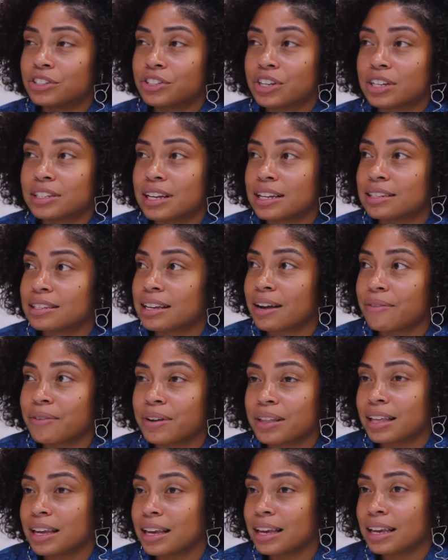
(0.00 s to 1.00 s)
Just as
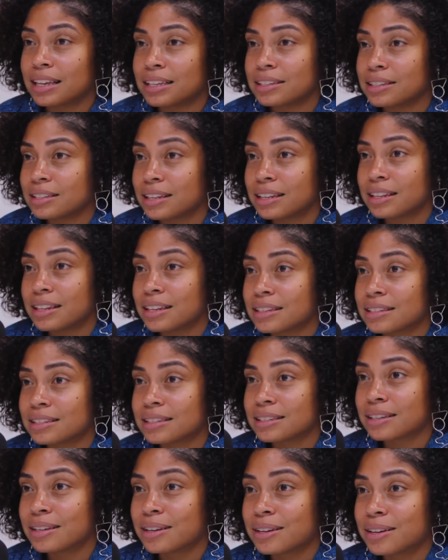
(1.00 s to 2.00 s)
everything is in
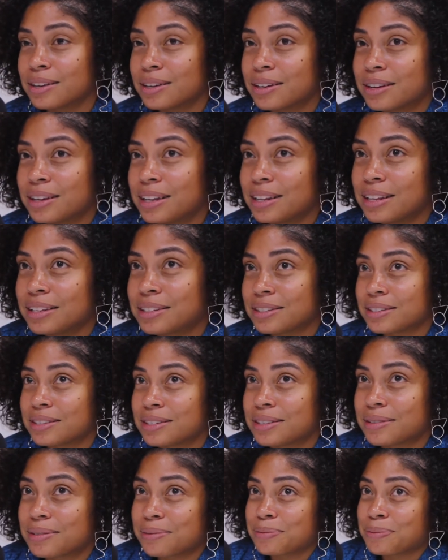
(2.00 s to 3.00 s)

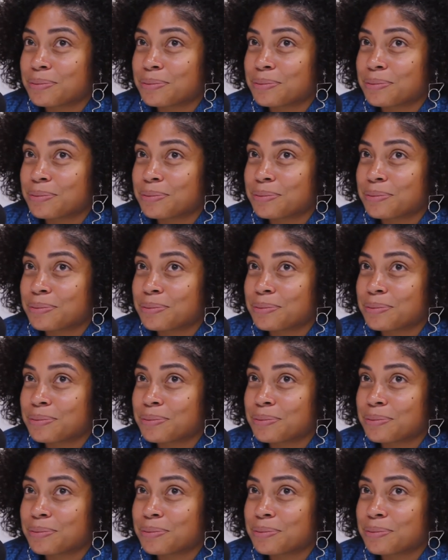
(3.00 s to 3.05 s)
this